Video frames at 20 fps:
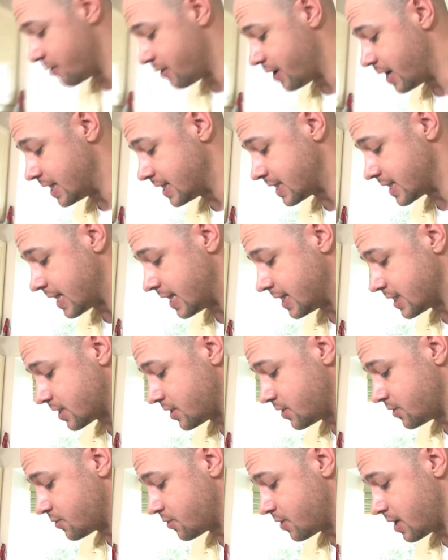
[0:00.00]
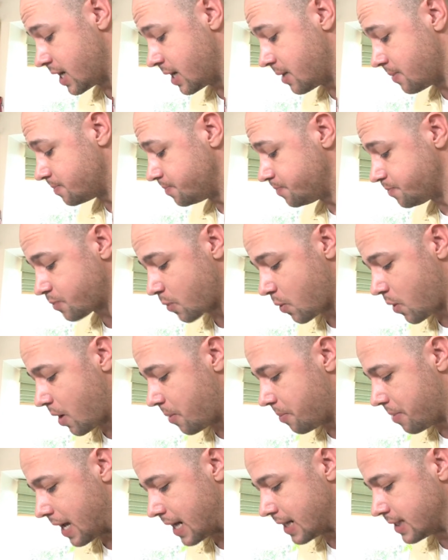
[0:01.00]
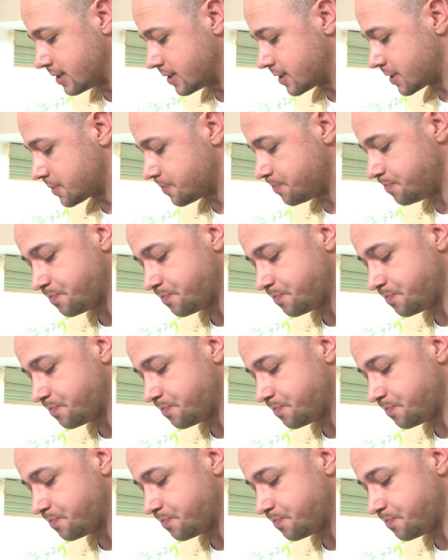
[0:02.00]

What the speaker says: really, really seasoned, really well balanced.